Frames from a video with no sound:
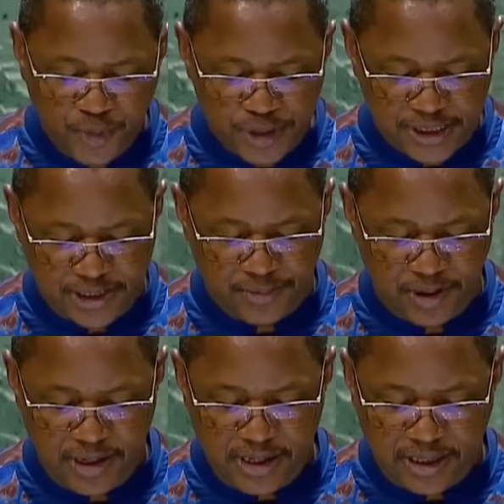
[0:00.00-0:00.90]
He said that
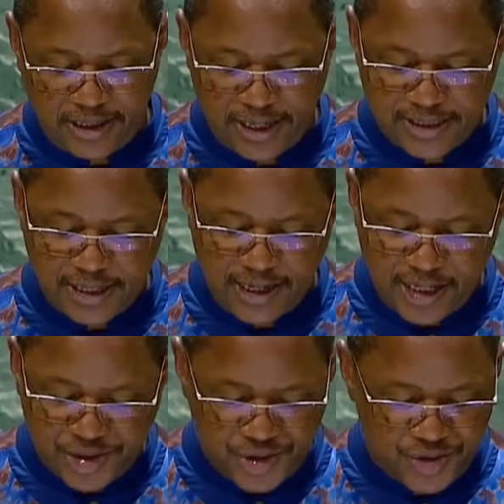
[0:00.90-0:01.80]
these unfounded
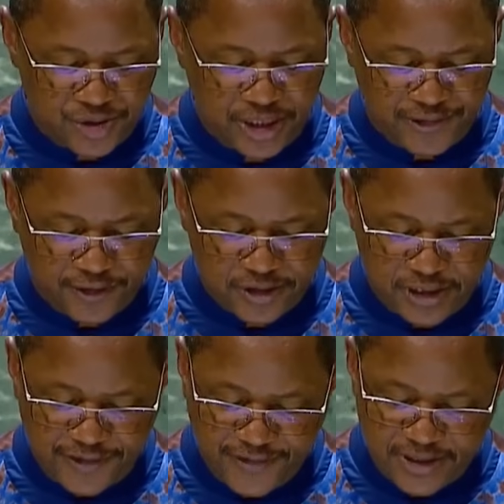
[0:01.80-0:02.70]
accusations of
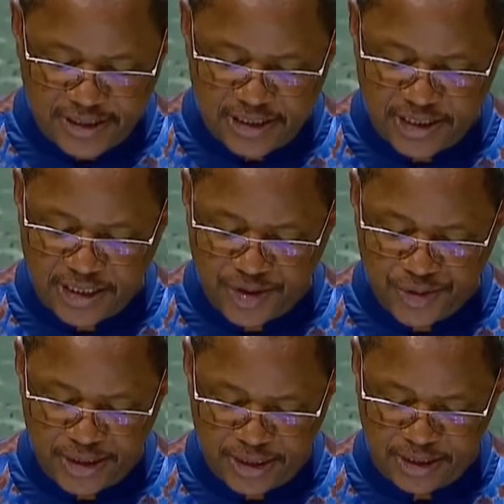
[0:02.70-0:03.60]
human rights
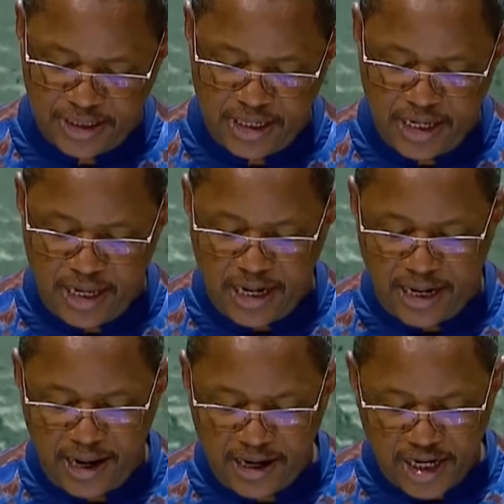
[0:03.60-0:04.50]
violations were nothing more
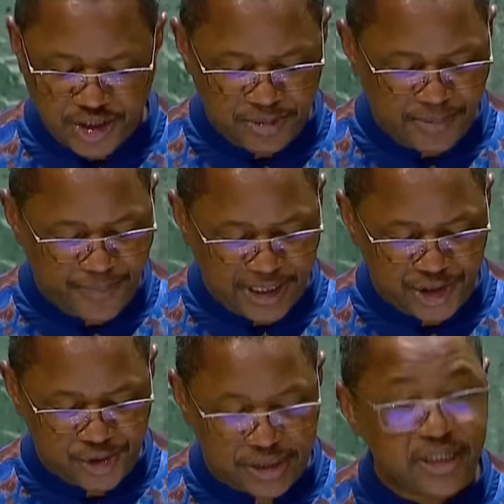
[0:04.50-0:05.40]
than attempts to
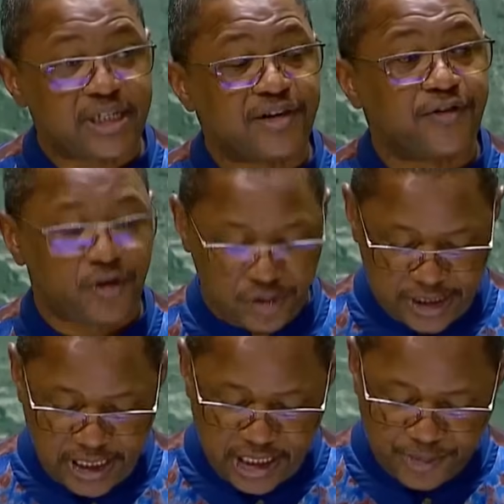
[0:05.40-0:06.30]
derail the
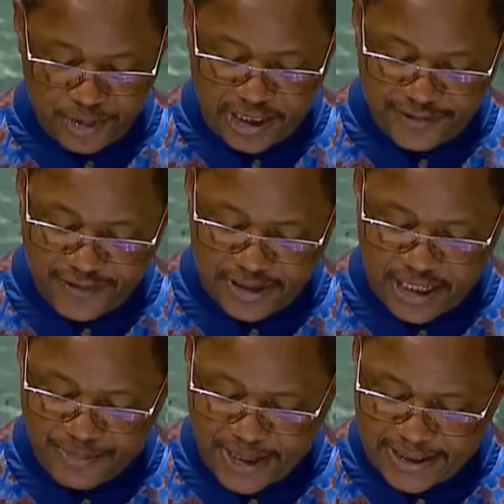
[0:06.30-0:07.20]
progress of African
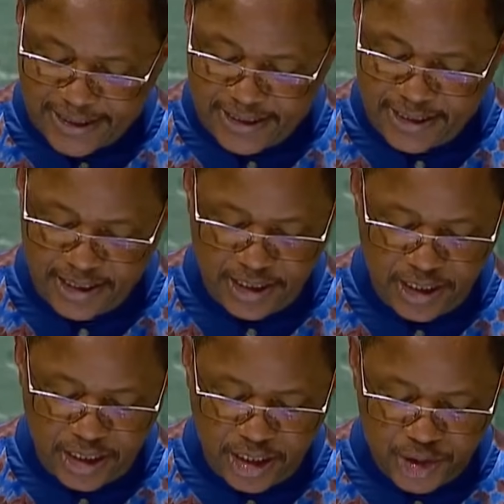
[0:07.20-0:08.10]
nations that are
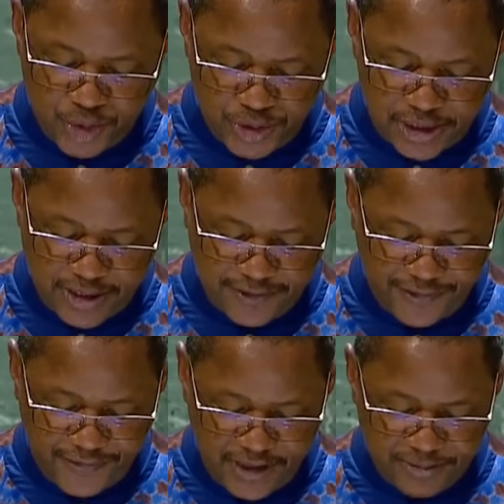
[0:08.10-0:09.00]
reclaiming their
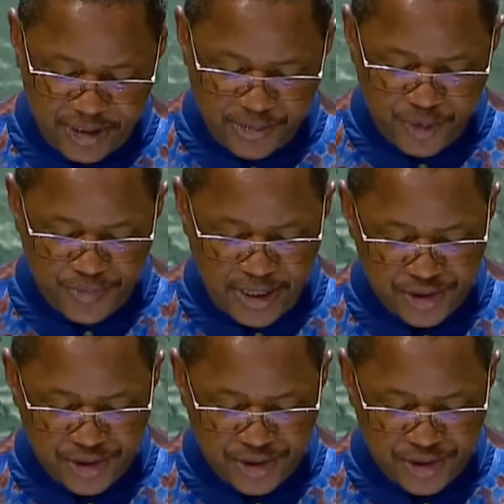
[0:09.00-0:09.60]
independence.